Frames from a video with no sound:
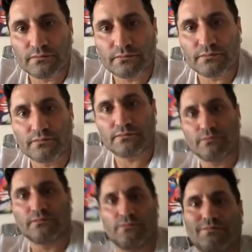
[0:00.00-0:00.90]

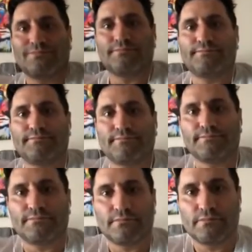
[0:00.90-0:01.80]

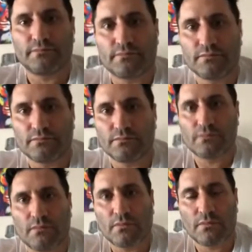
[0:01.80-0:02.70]

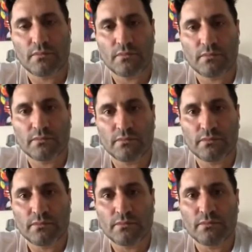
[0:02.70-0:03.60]

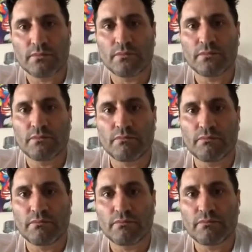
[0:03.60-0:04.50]

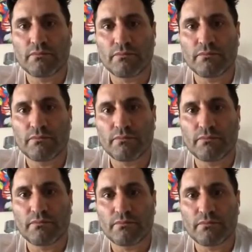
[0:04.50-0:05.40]

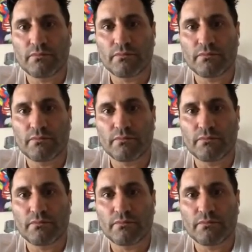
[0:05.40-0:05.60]
(silent)